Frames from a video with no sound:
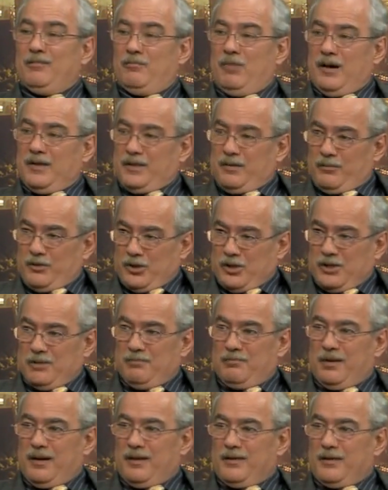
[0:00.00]
by the
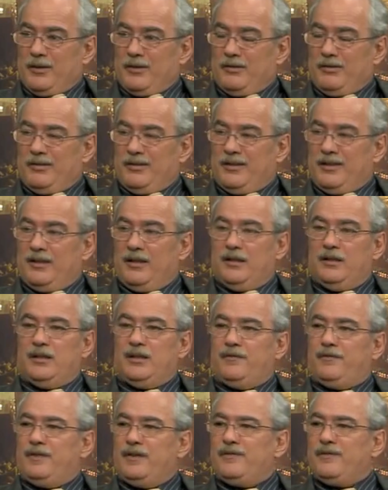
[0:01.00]
Muslim Brotherhood in
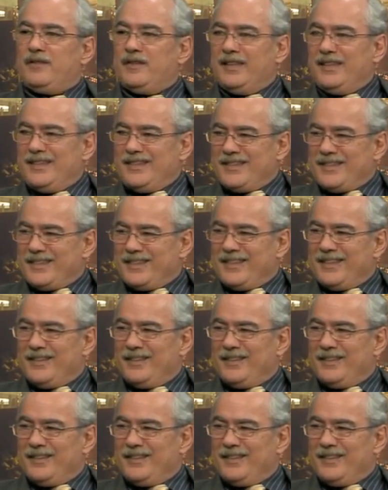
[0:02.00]
the 50s,